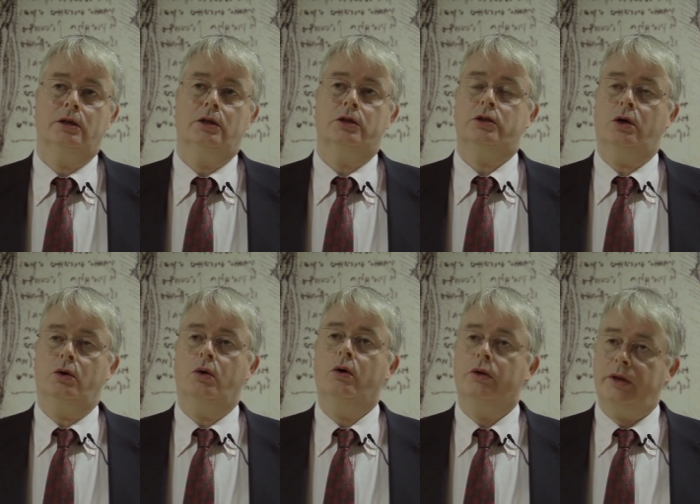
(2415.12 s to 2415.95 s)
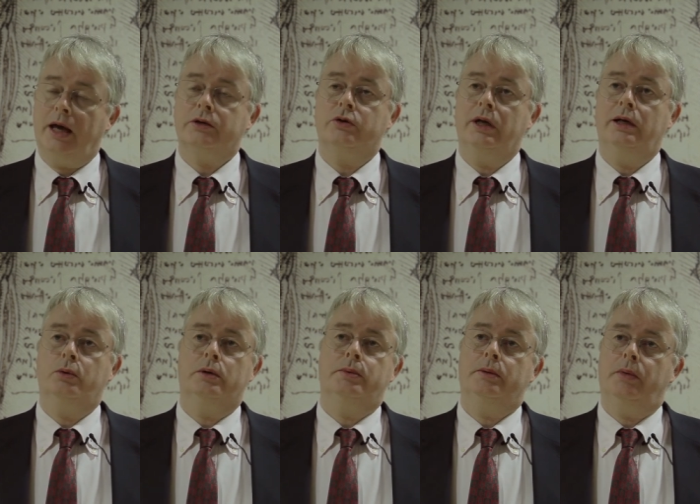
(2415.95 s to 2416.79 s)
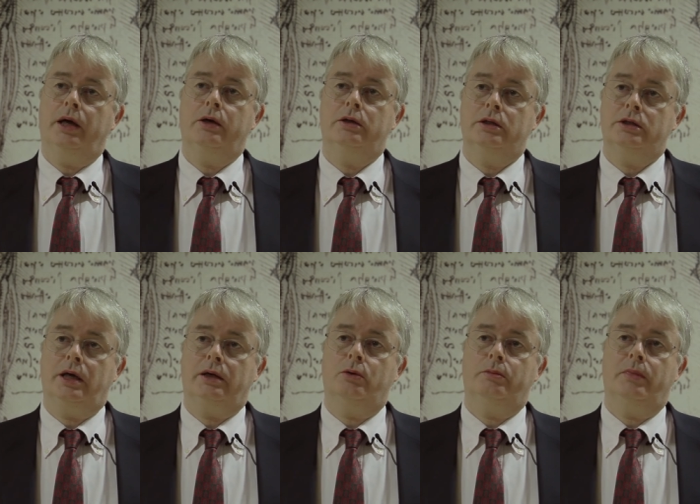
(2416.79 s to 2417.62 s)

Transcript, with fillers: So that really would be my take-home